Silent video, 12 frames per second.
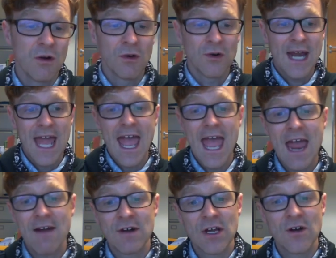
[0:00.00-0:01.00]
or an
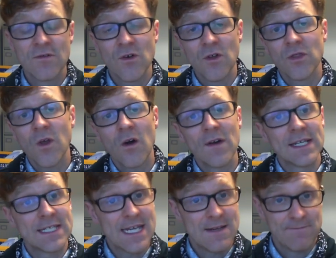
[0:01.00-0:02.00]
area of
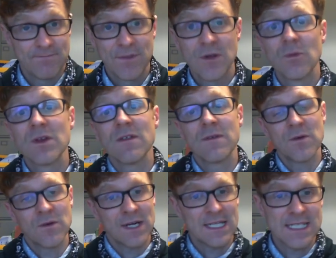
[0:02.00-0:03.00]
authority within the
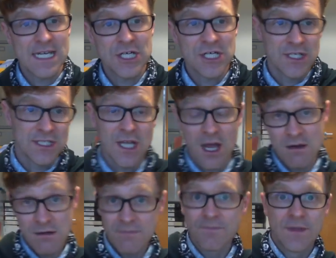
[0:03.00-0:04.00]
organisation. So
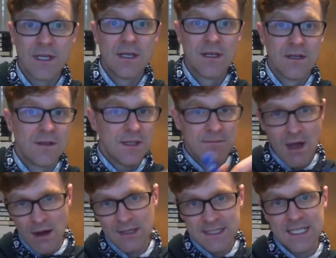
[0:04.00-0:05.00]
the
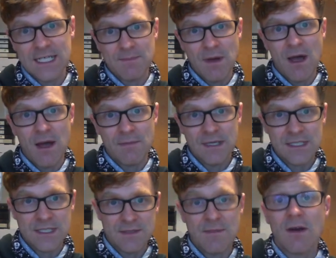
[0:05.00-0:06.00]
marketing
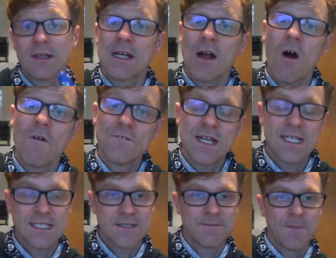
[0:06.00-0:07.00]
department, the marketing
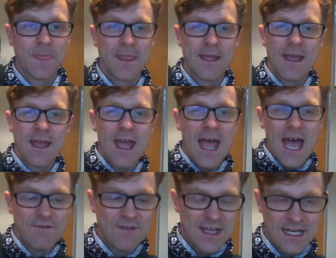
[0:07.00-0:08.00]
office,
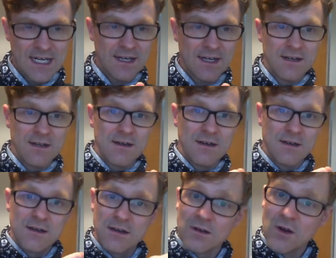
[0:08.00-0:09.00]
having
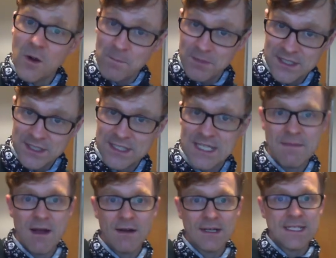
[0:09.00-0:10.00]
competence in
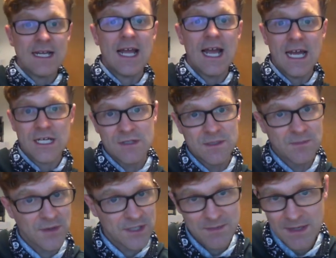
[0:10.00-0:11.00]
marketing, has
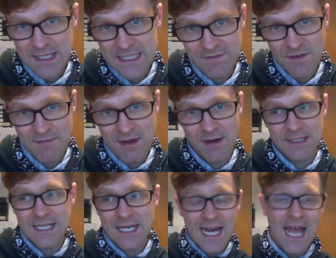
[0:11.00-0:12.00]
responsibility for
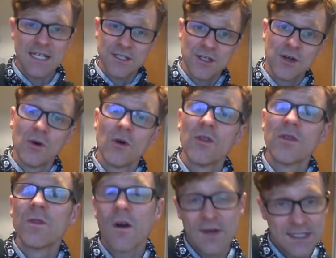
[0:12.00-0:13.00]
marketing and has
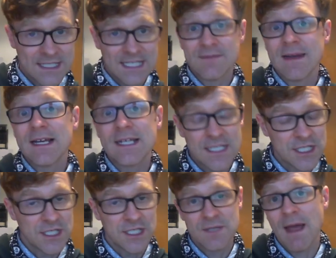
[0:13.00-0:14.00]
authority to make
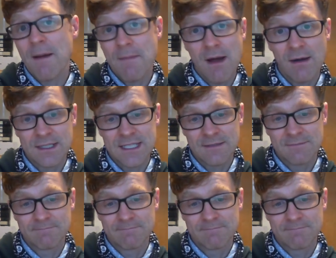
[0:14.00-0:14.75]
decisions about marketing.